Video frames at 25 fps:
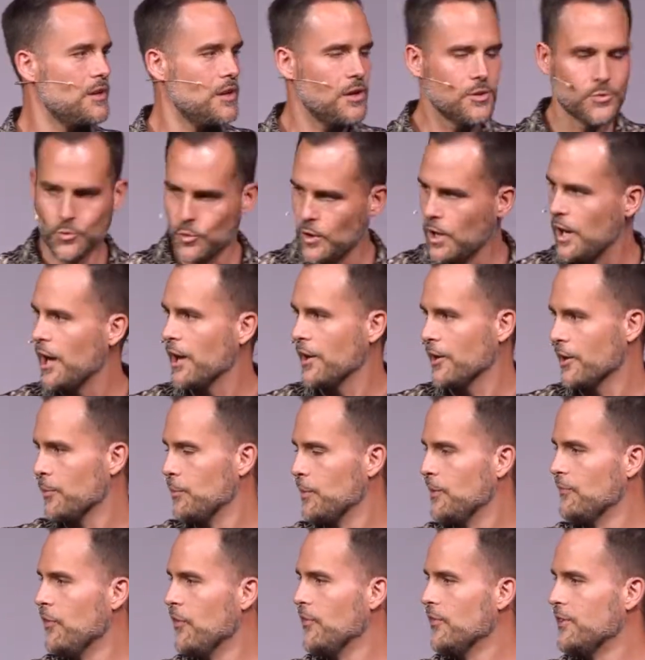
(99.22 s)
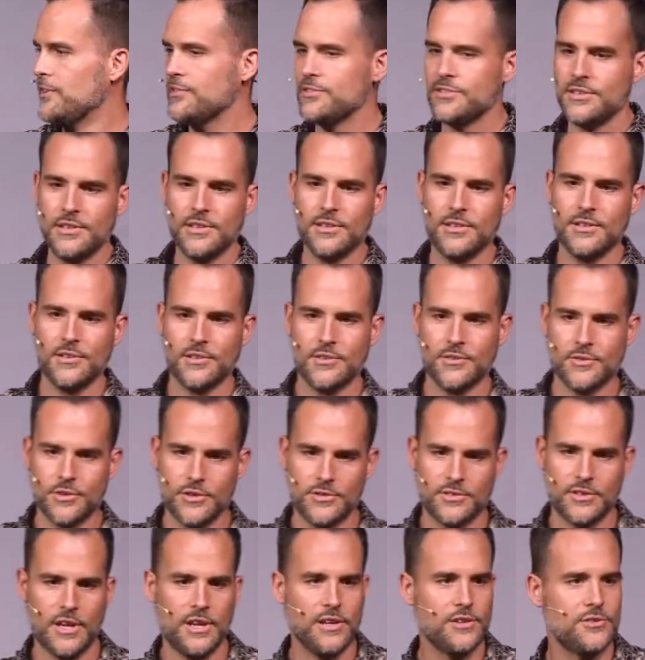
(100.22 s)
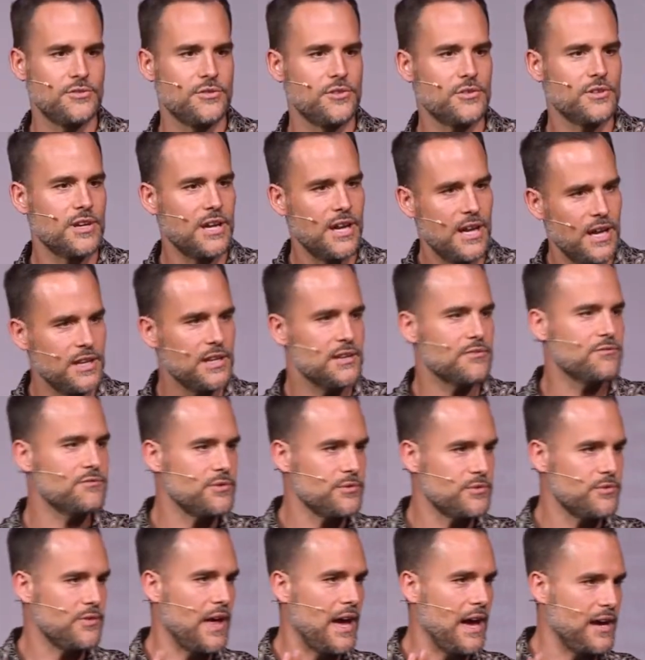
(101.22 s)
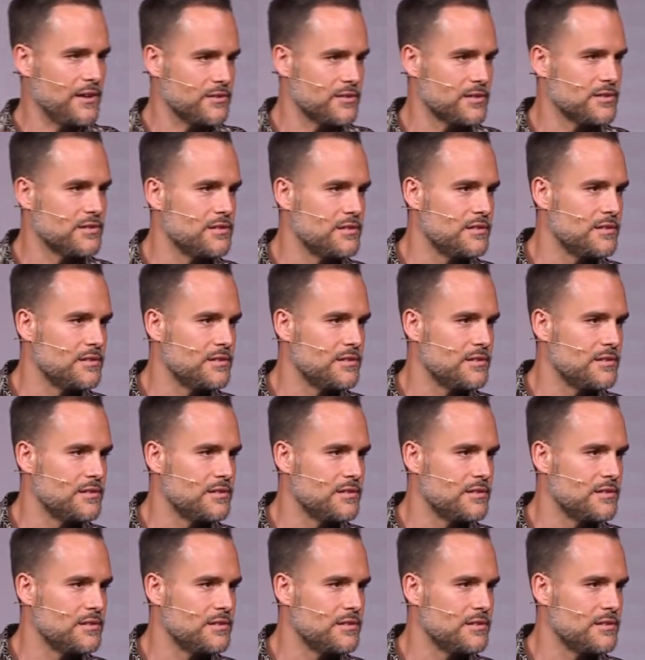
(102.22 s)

on water. We've only seen Criss Angel kind of do that,